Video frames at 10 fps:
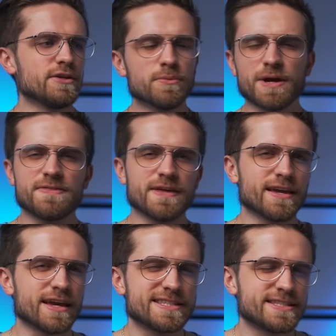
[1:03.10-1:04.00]
you may
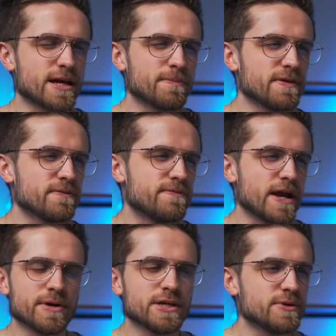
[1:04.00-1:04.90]
think it's something
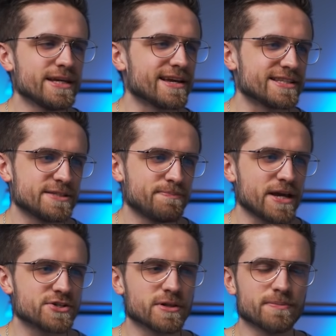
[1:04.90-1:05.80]
very unique and
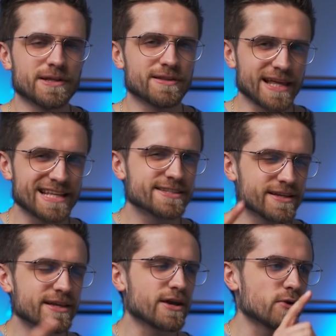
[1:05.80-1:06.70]
special, but let's
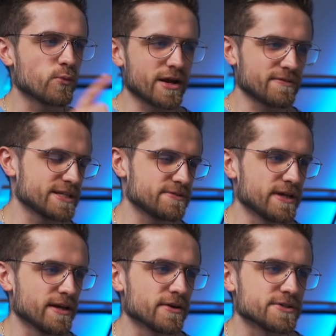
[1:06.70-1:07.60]
click on one of these
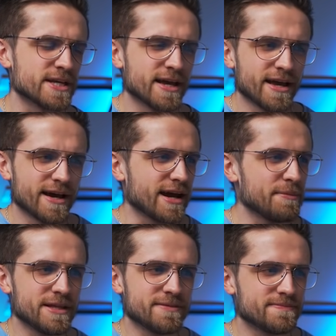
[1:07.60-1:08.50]
videos. I
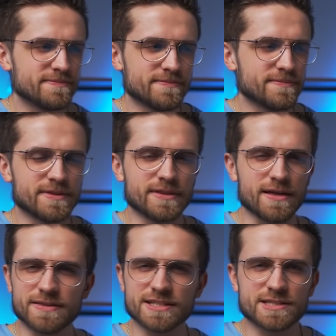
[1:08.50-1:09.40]
mean,
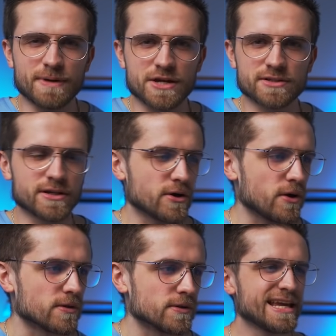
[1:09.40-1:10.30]
nothing special at
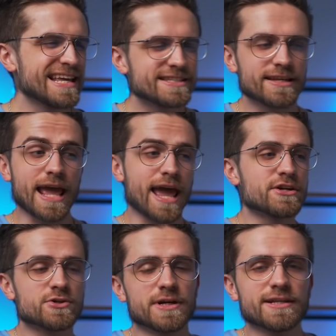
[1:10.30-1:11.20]
all. It's an
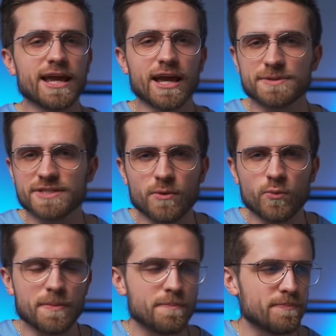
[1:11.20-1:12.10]
Android game,
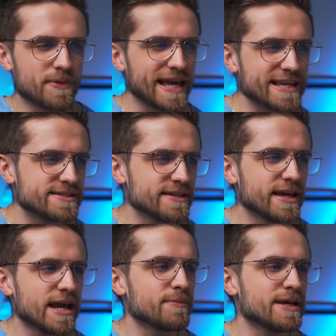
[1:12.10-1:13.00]
someone plays the
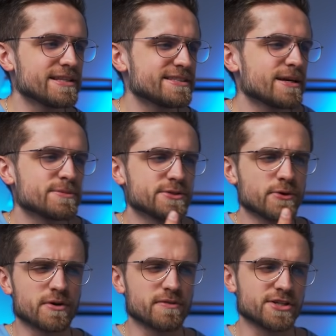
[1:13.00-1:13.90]
game, it's some
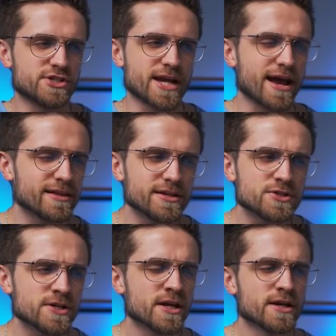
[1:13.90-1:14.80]
sort of a
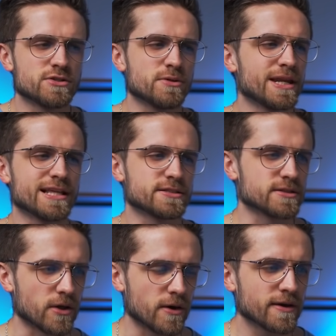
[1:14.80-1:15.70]
challenge, 2 minutes
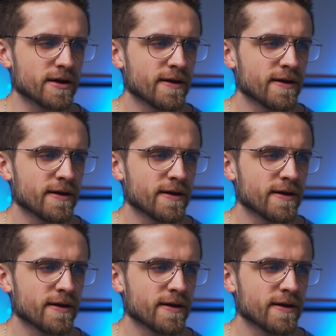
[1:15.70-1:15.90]
long.